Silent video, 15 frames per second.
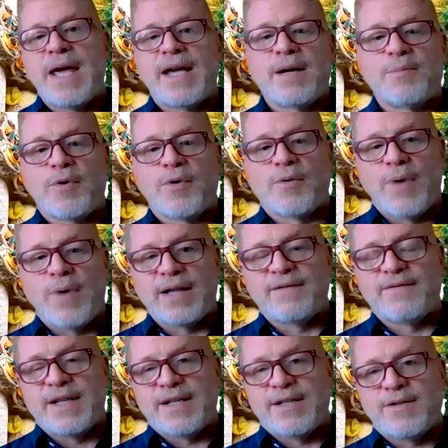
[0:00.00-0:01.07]
make it more
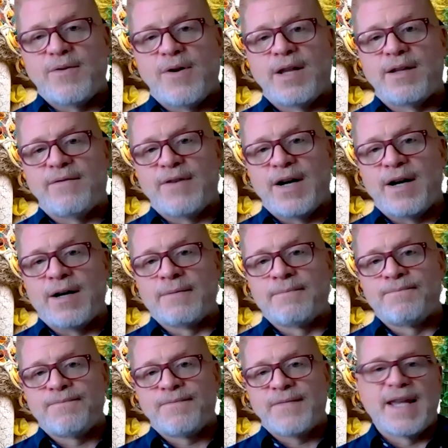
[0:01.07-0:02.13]
relevant to all of our
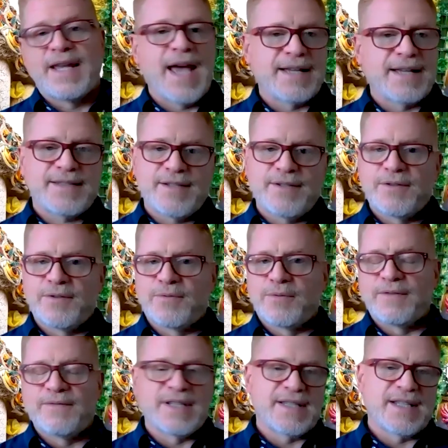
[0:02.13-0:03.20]
guests who
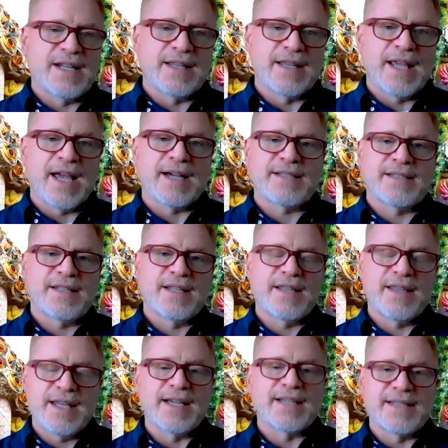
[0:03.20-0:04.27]
were visiting the, ex
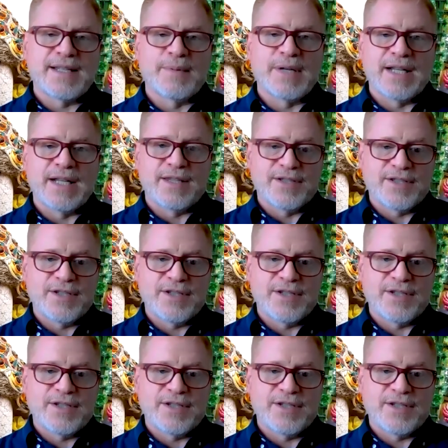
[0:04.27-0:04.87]
the exhibit at the